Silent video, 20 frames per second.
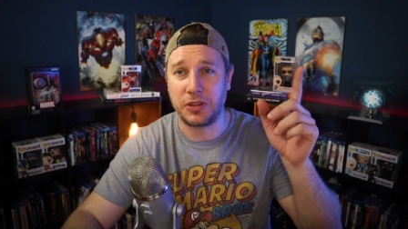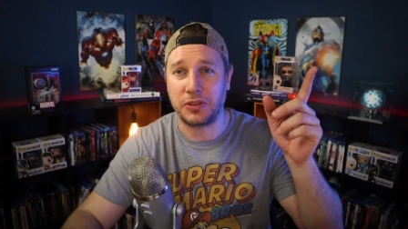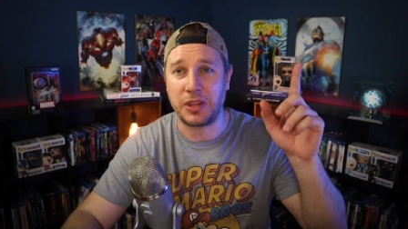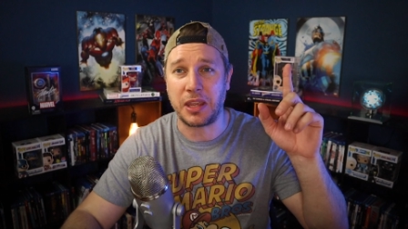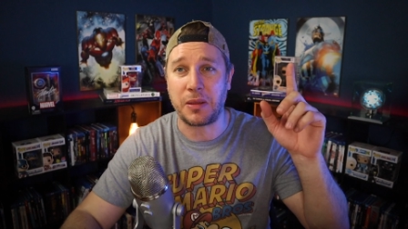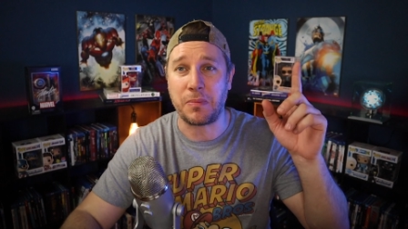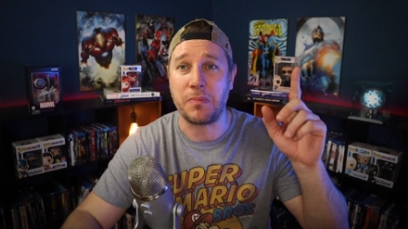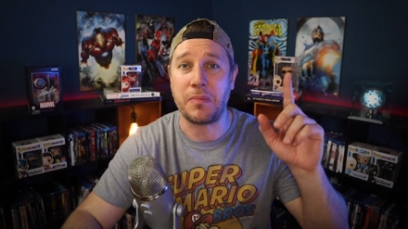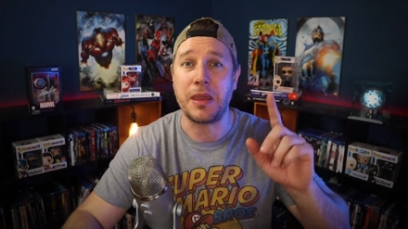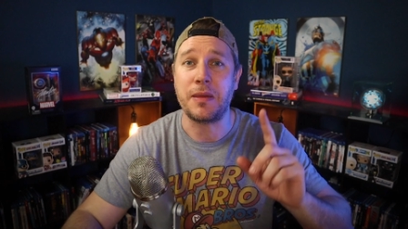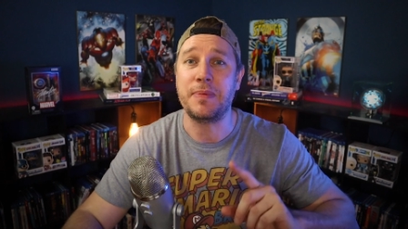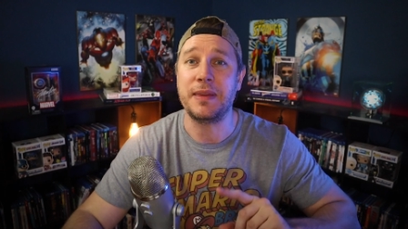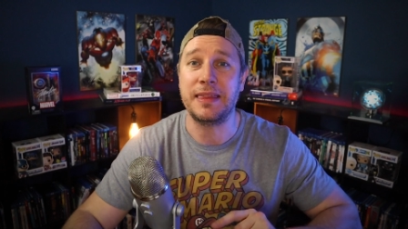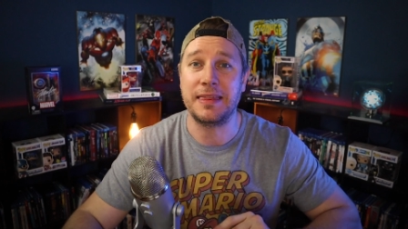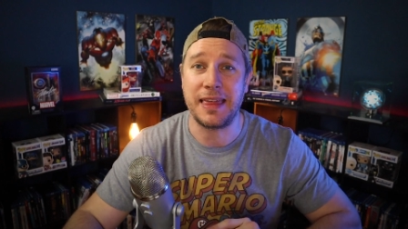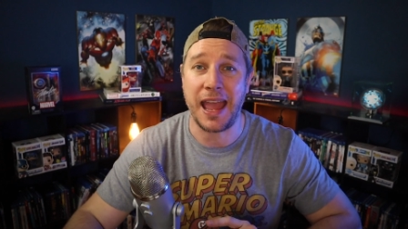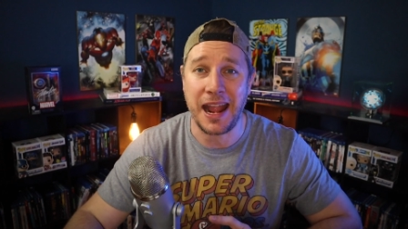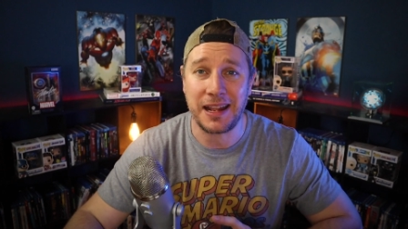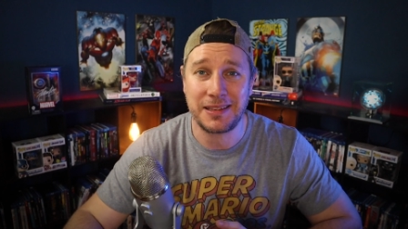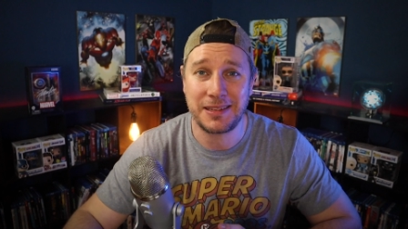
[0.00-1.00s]
to think maybe
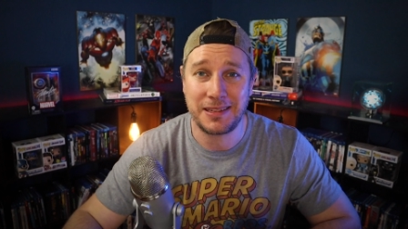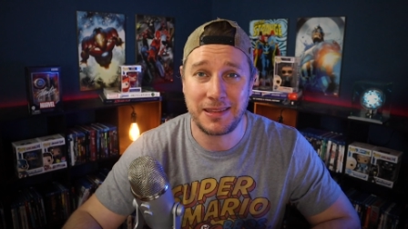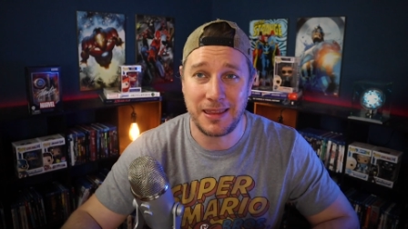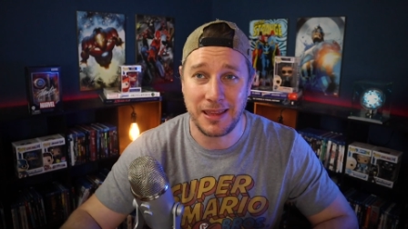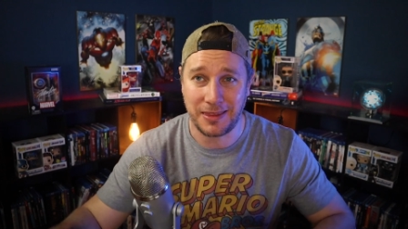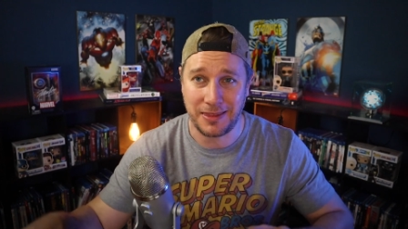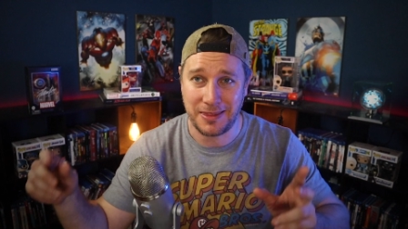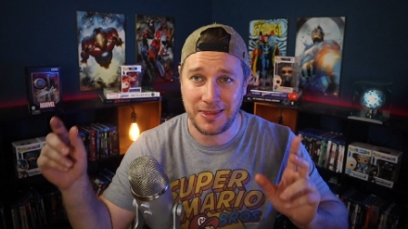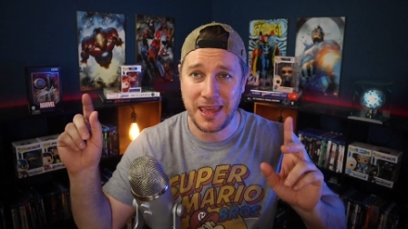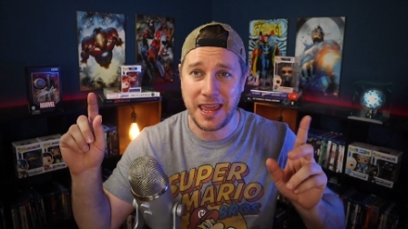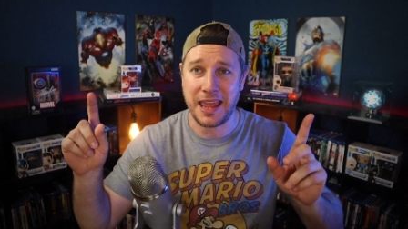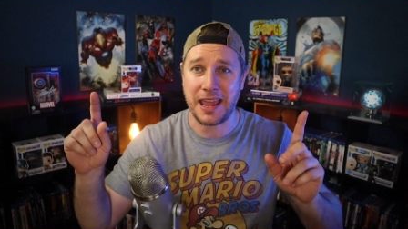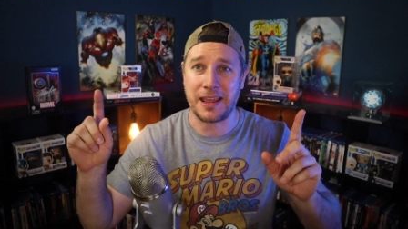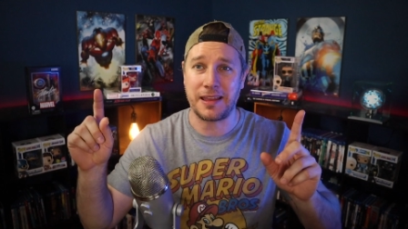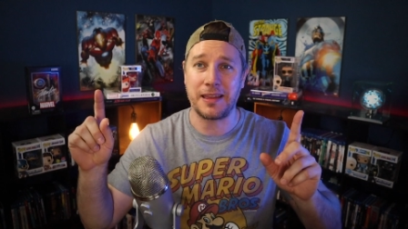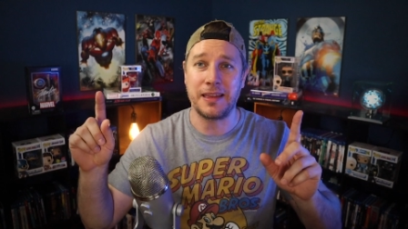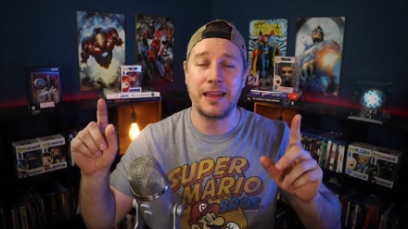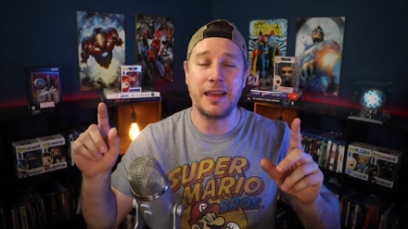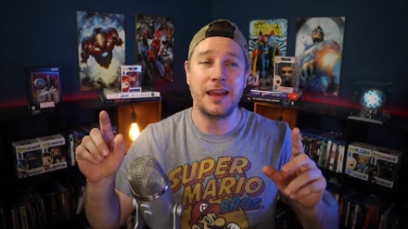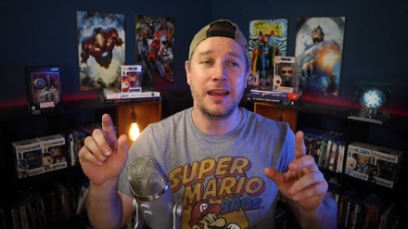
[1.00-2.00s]
that's the
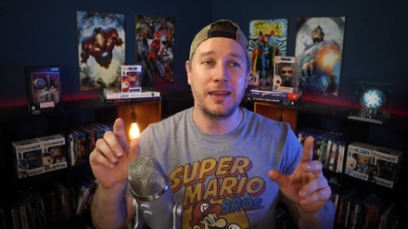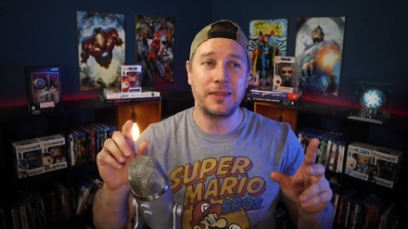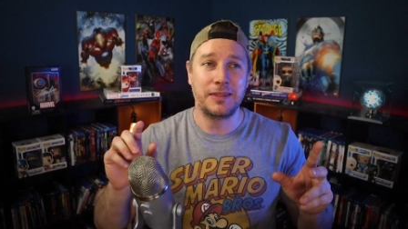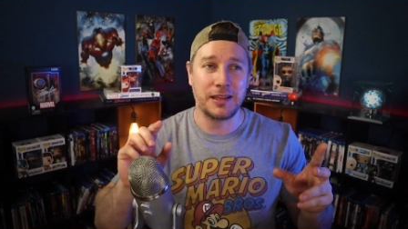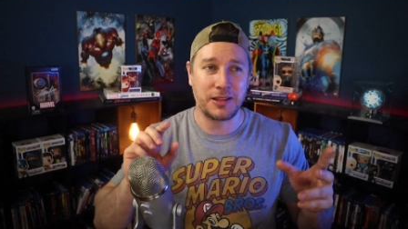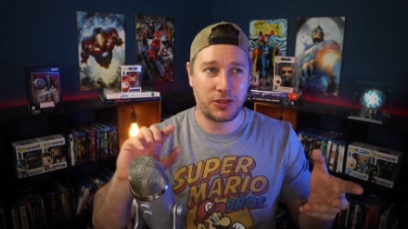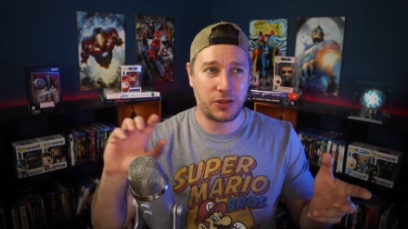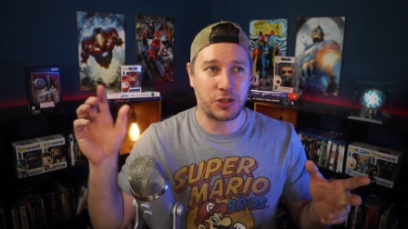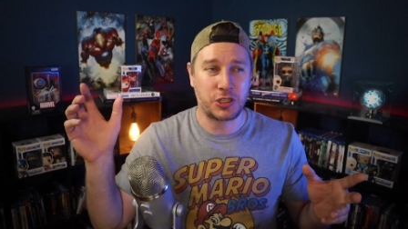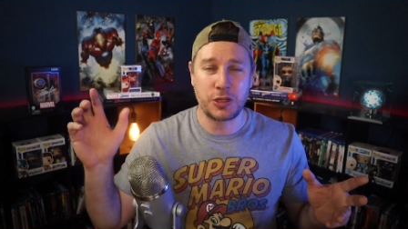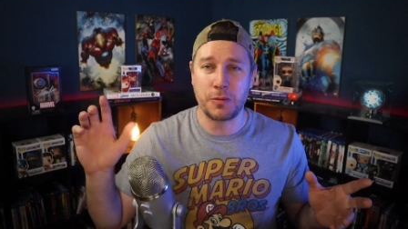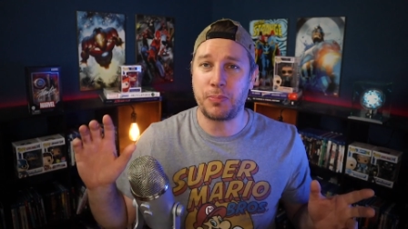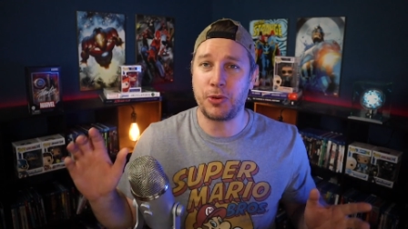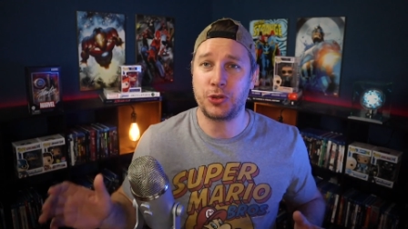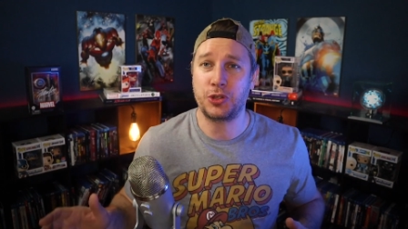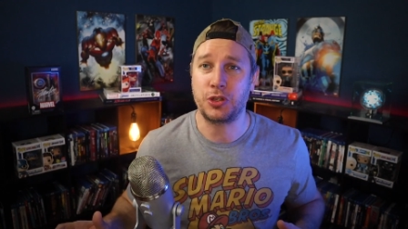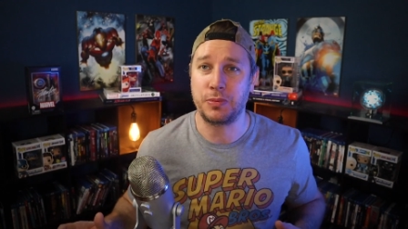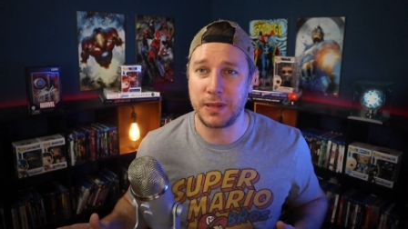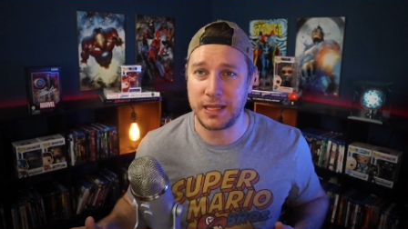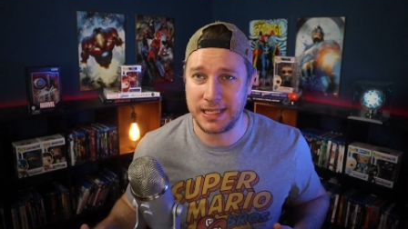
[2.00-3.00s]
thing that they're
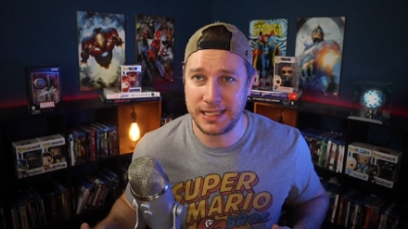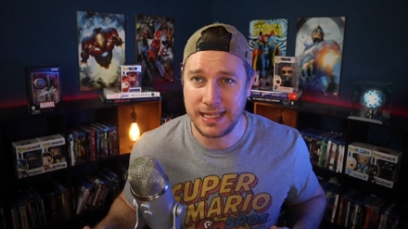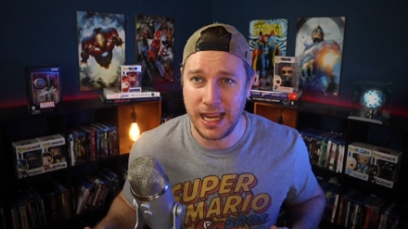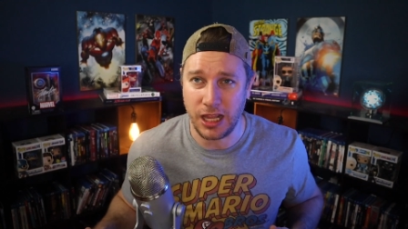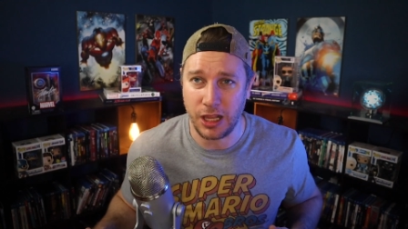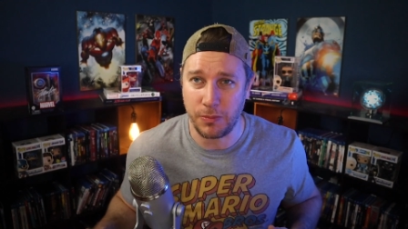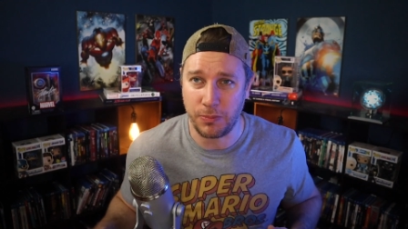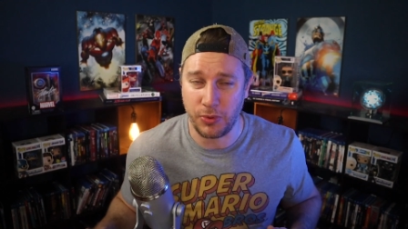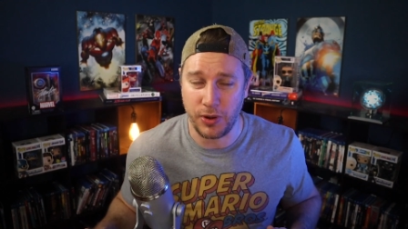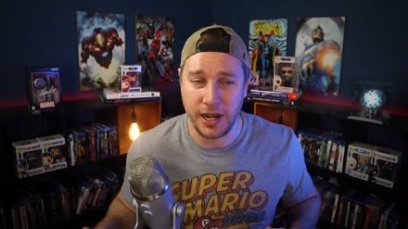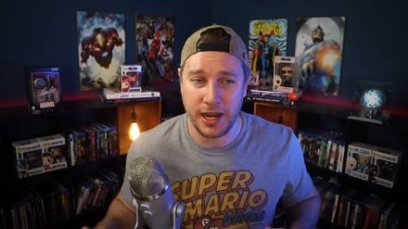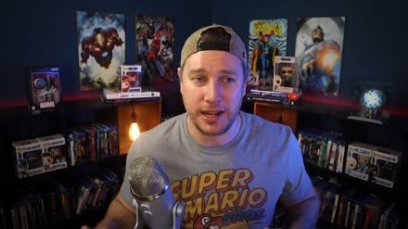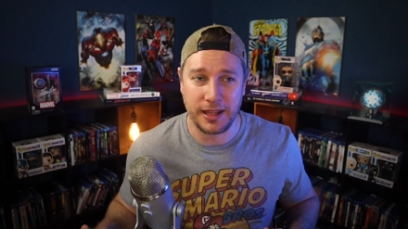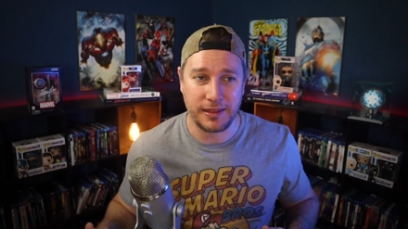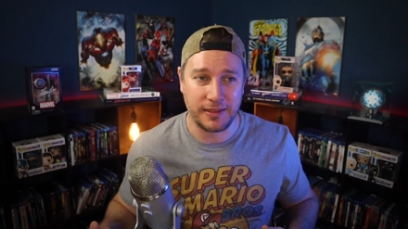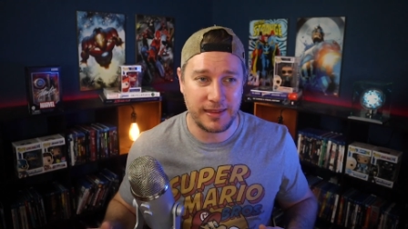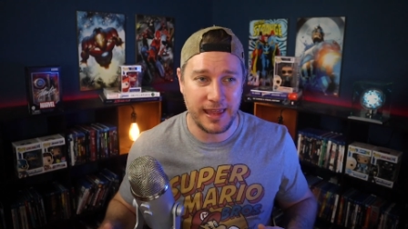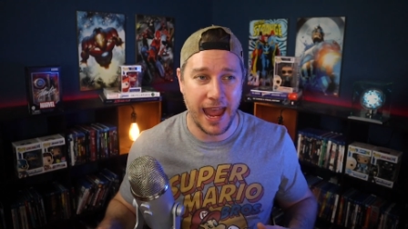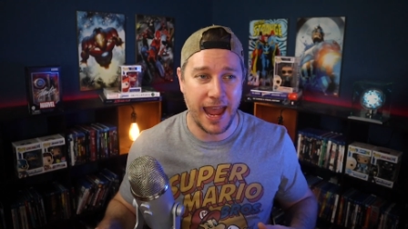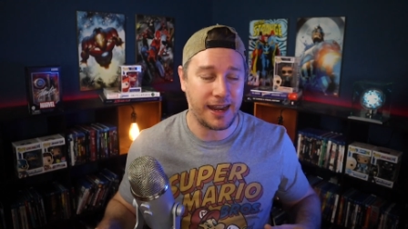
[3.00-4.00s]
supposed to be
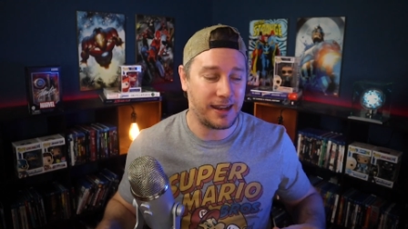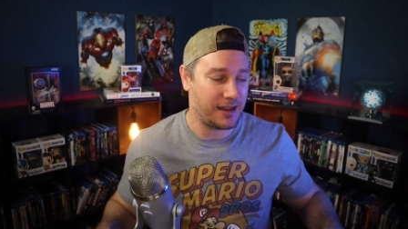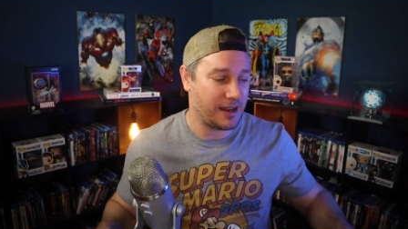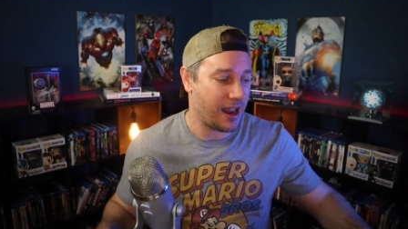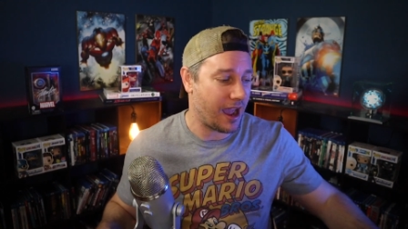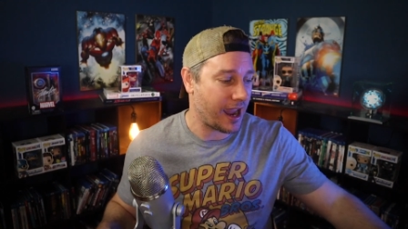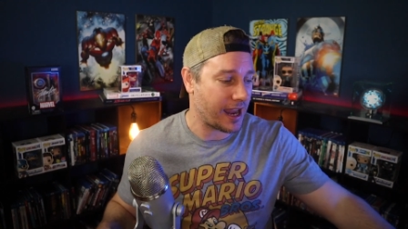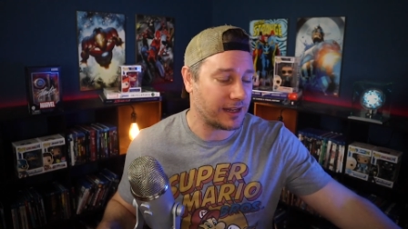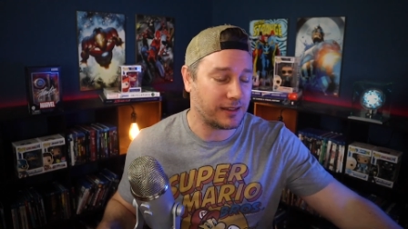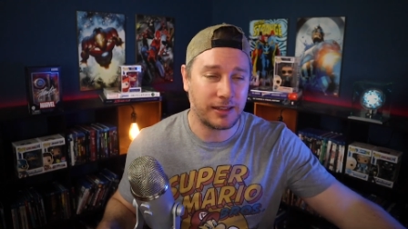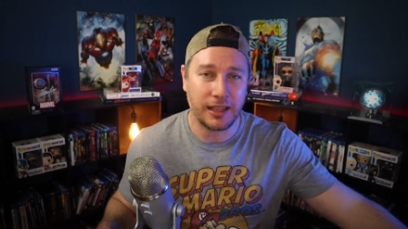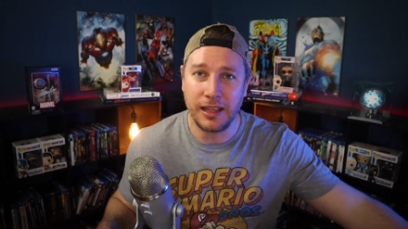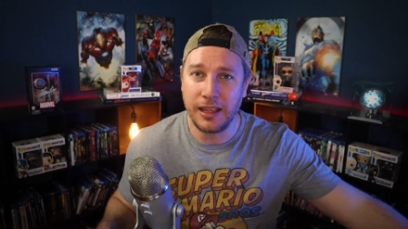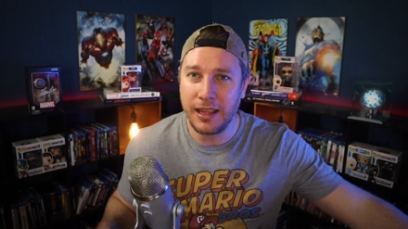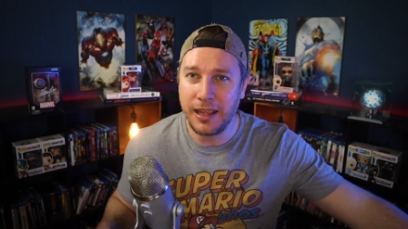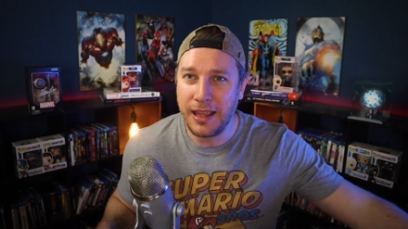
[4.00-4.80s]
celebrating that night.